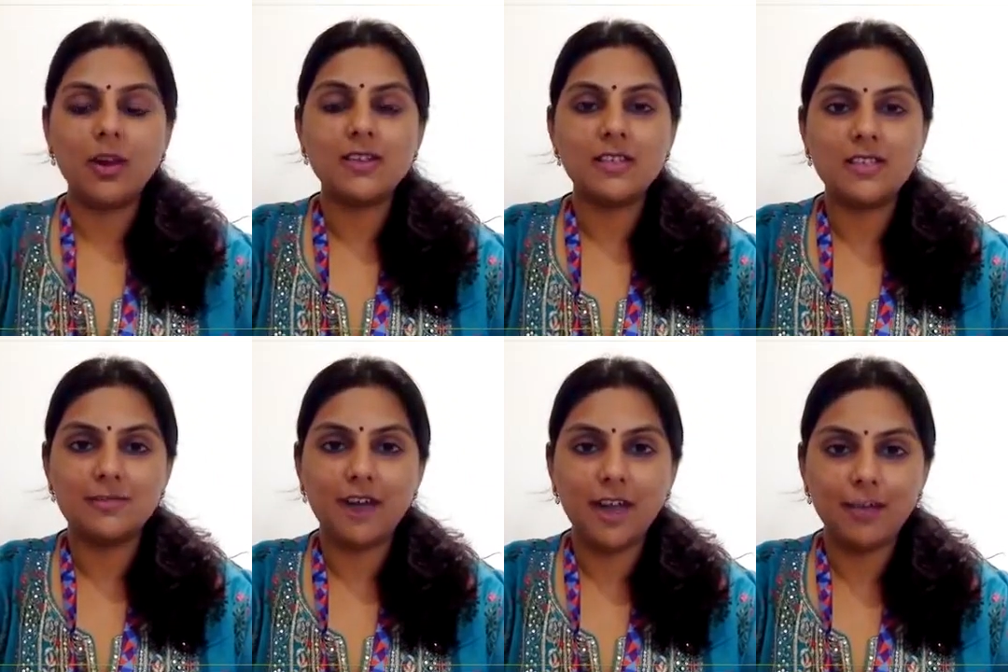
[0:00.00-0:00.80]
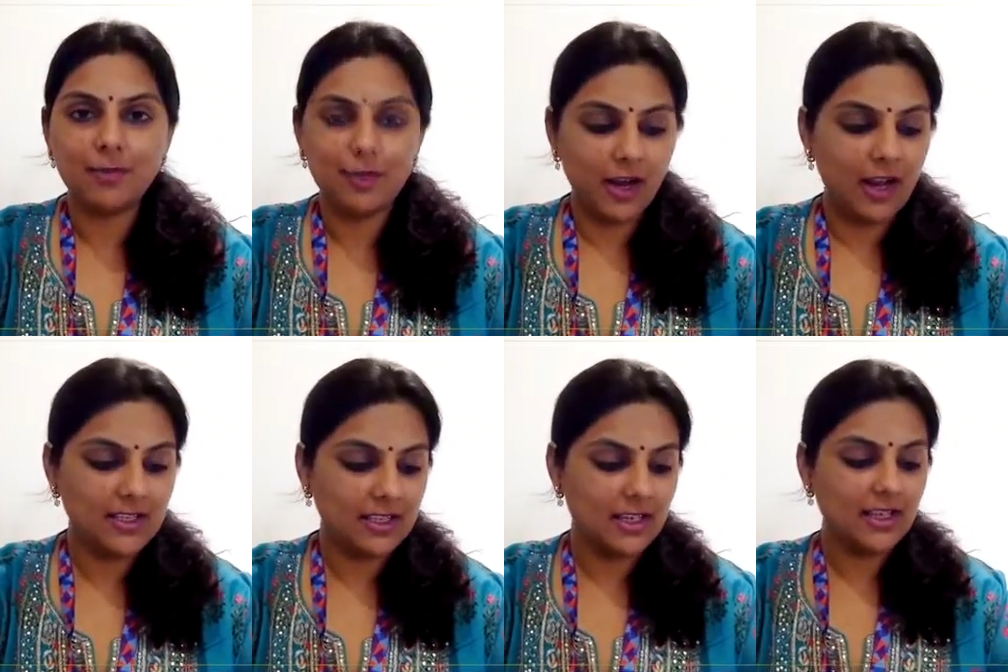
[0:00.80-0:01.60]
it define for
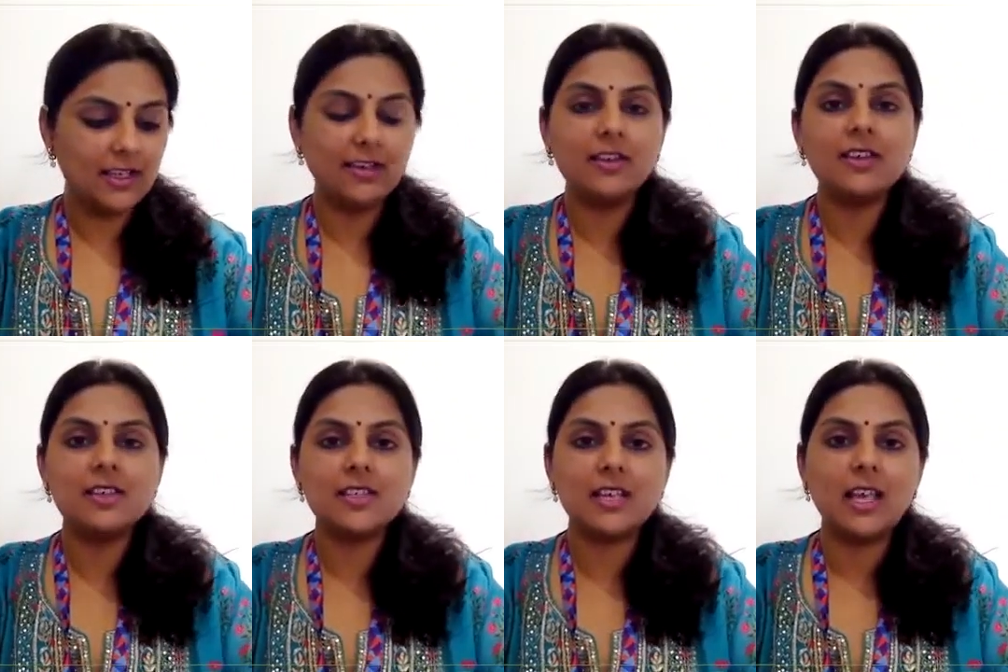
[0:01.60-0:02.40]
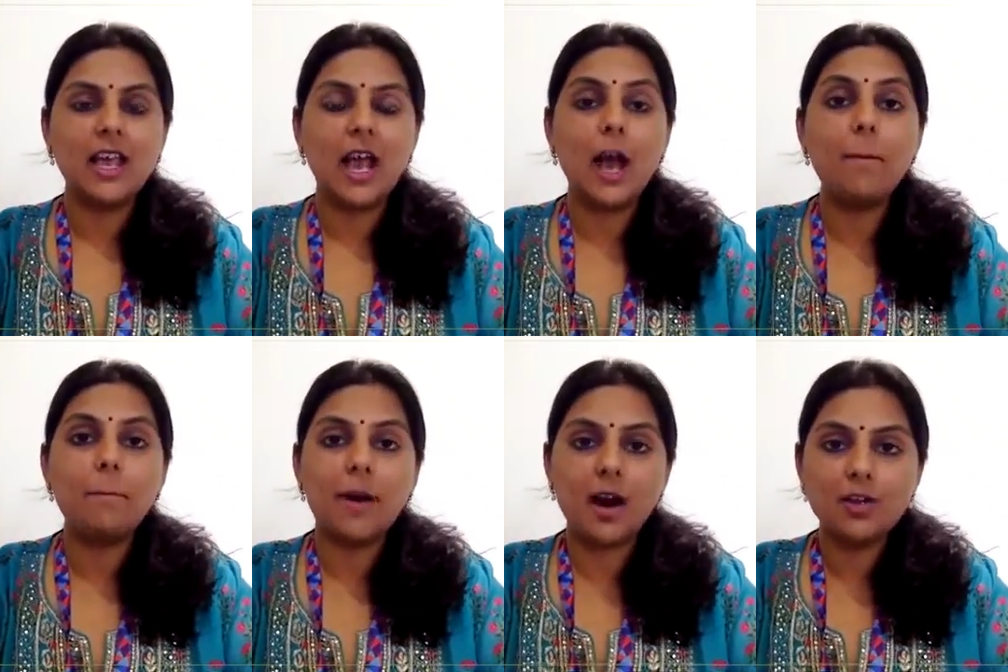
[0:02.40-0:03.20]
us? I think career is a
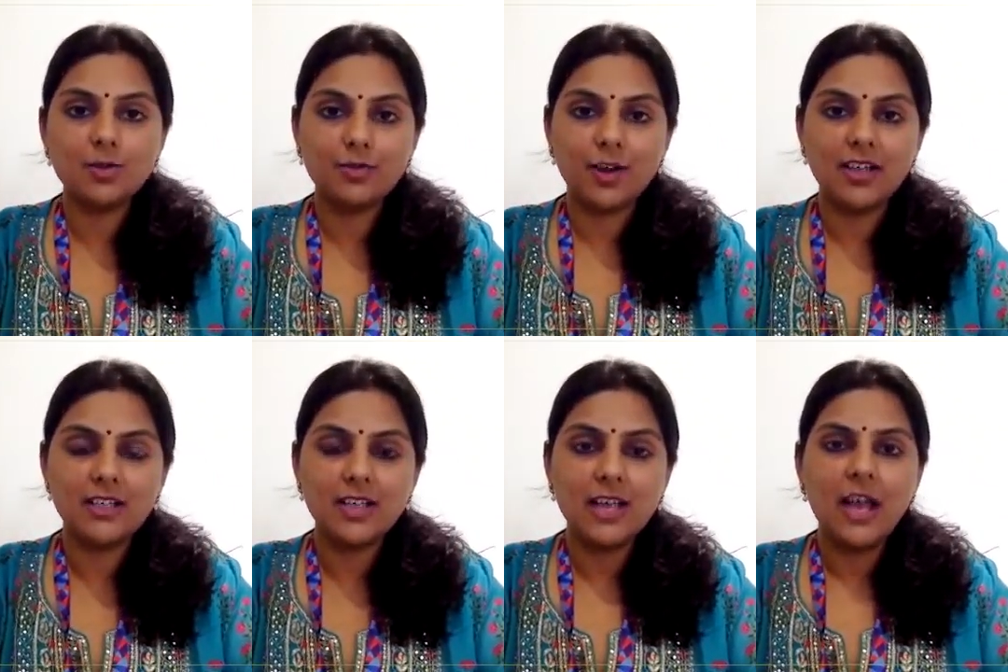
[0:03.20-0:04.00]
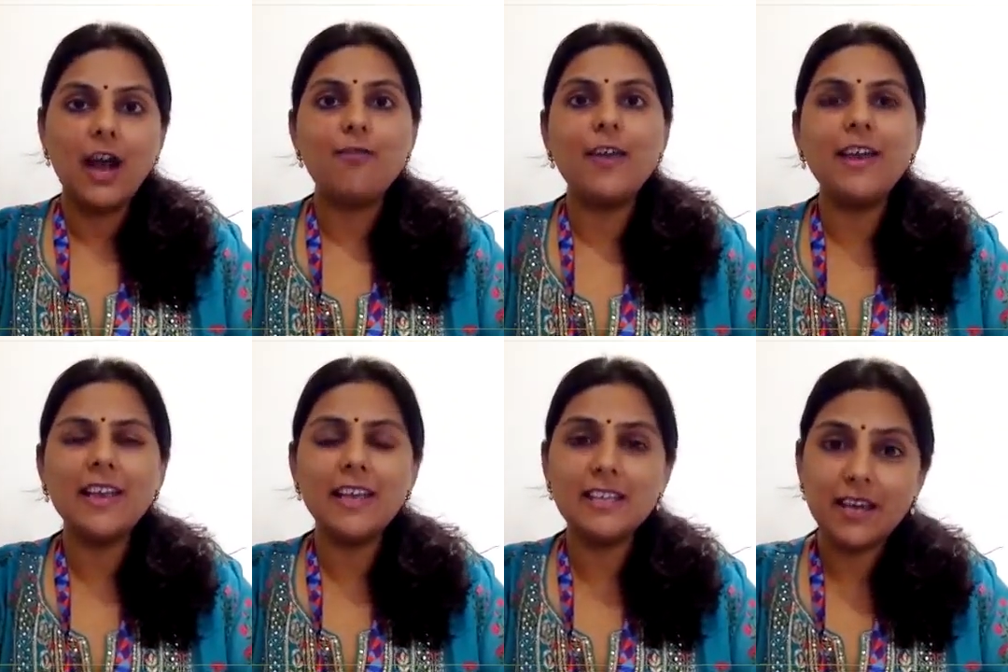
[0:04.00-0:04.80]
part of us, a
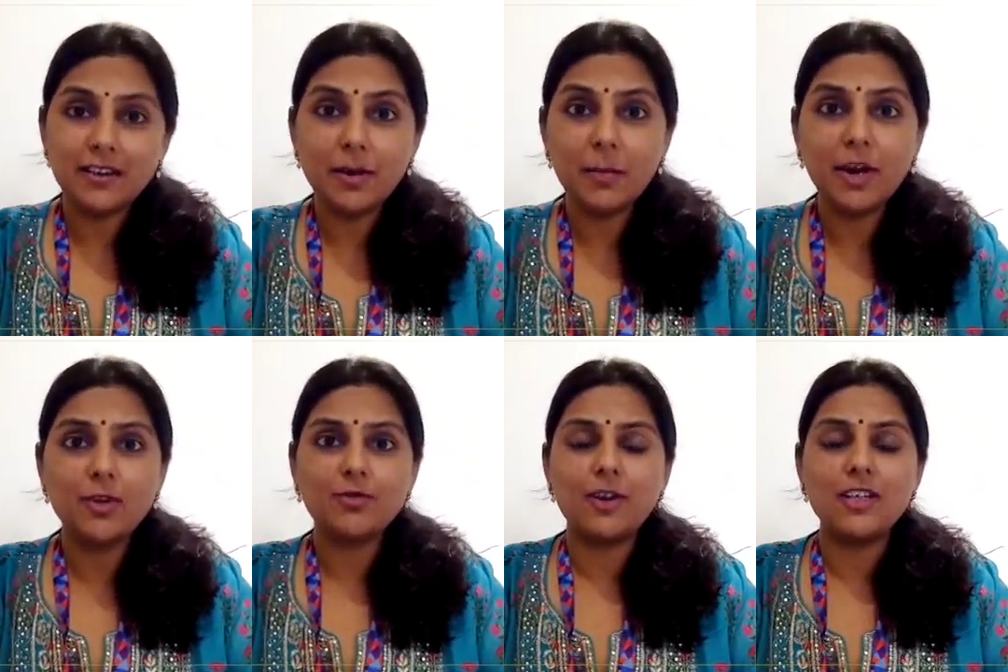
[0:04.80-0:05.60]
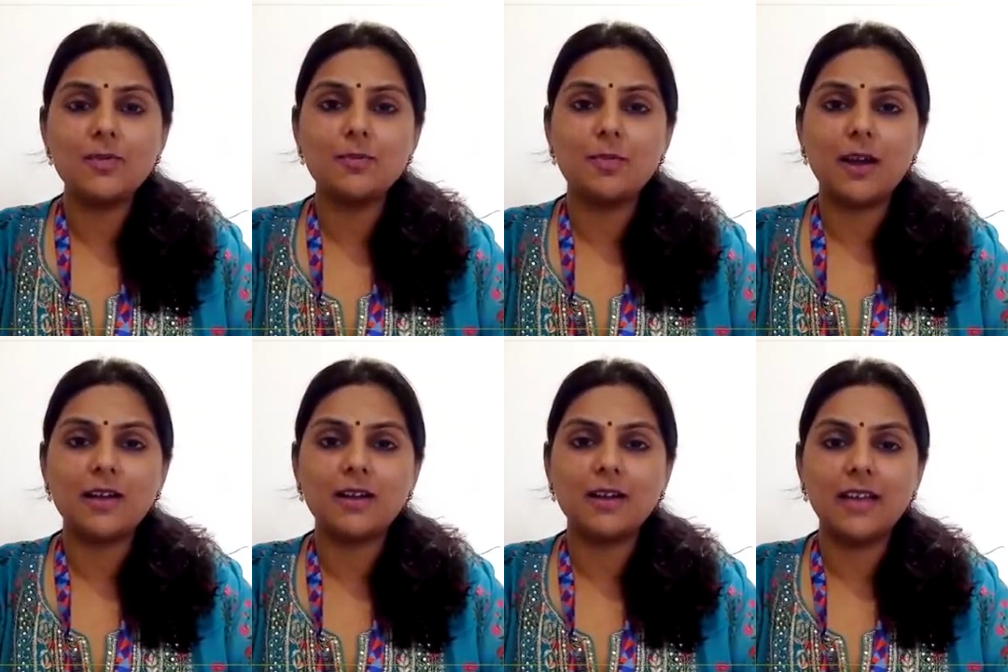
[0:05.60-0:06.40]
fairly integral part of us,
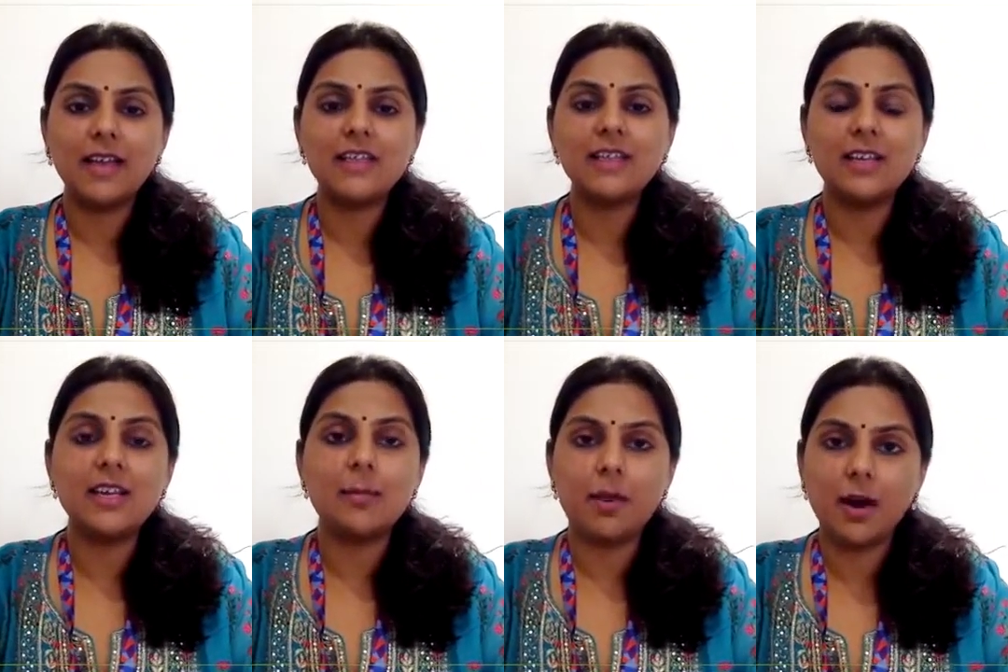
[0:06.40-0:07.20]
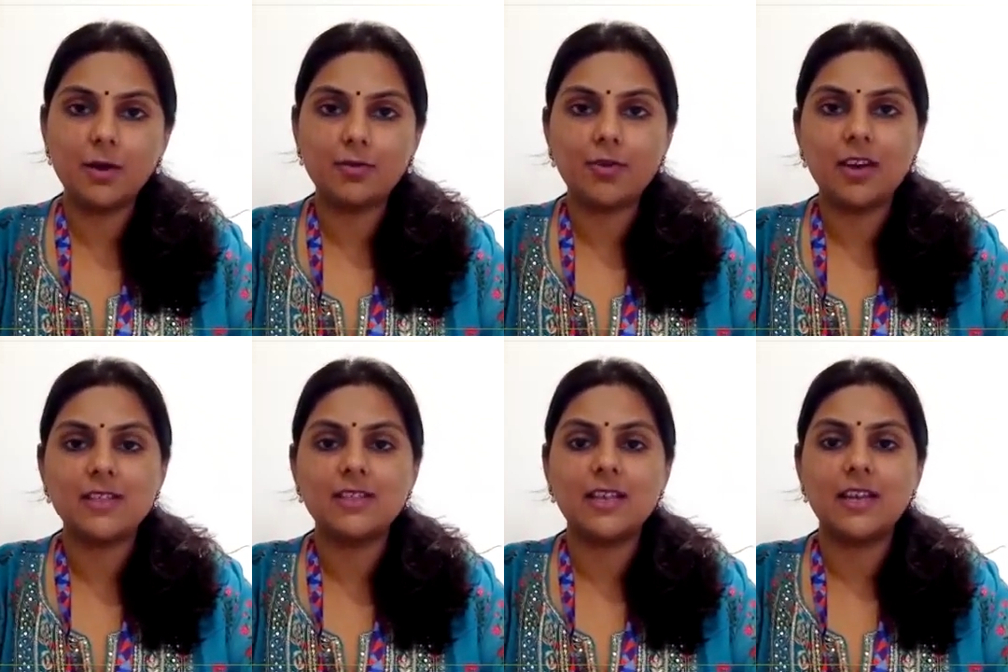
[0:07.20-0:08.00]
but yet indeed a part of
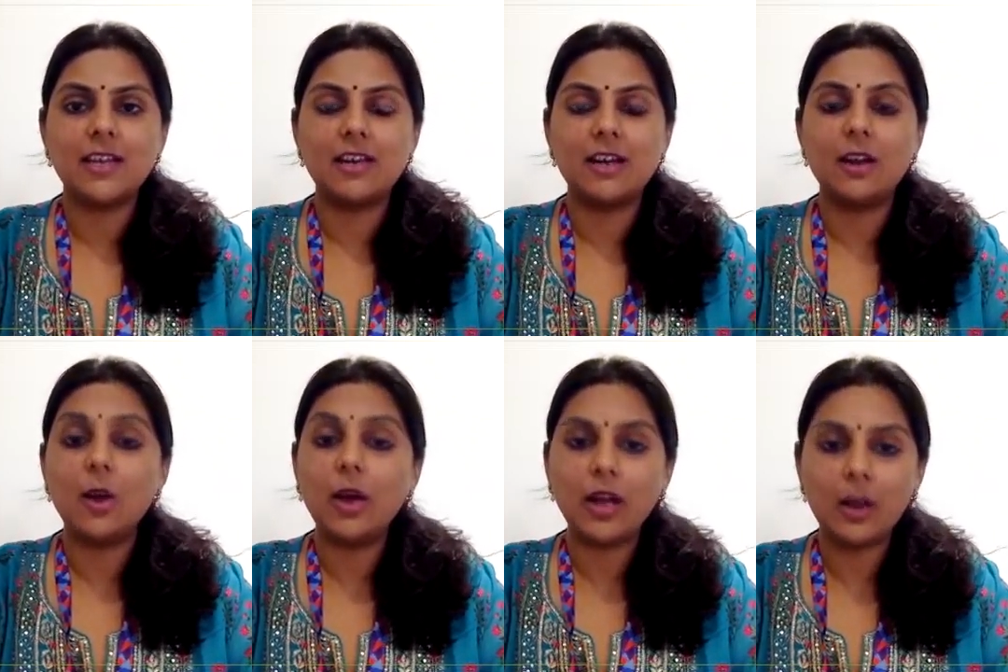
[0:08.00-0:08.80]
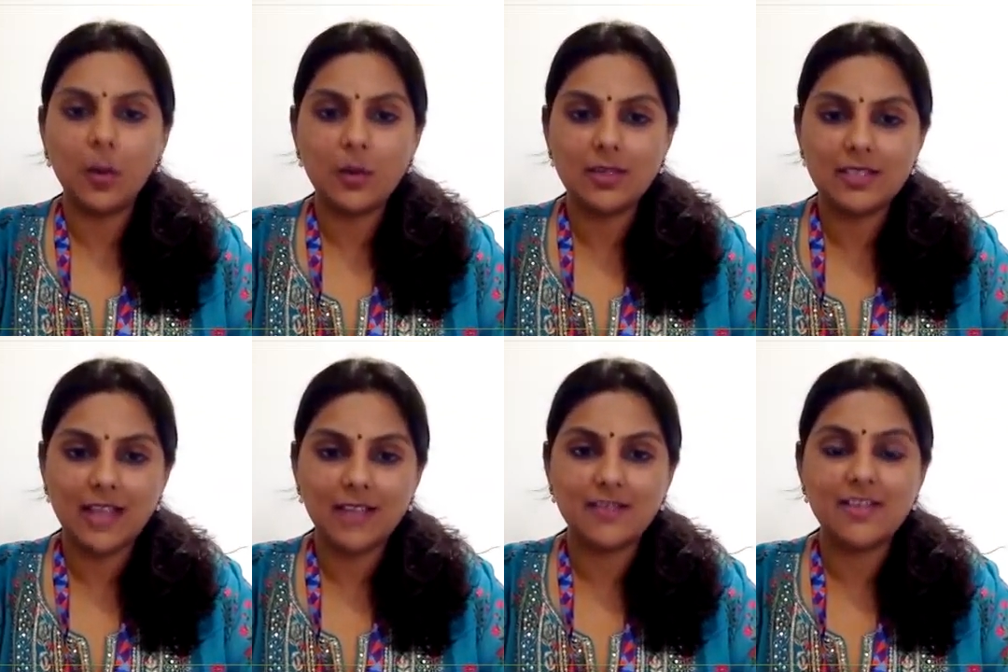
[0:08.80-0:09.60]
us, and not our whole
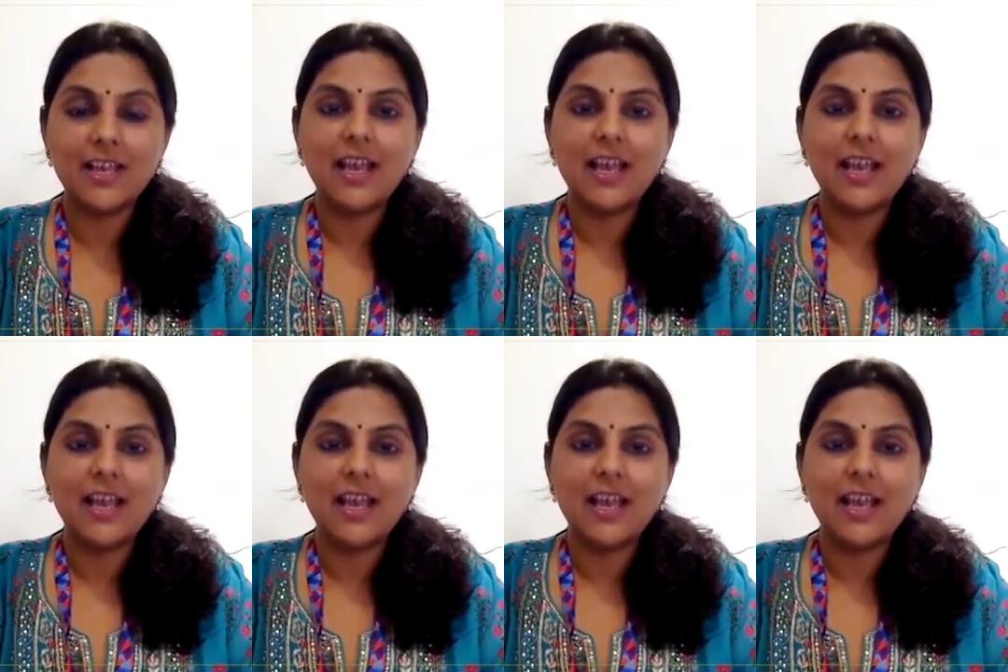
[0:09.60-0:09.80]
selves.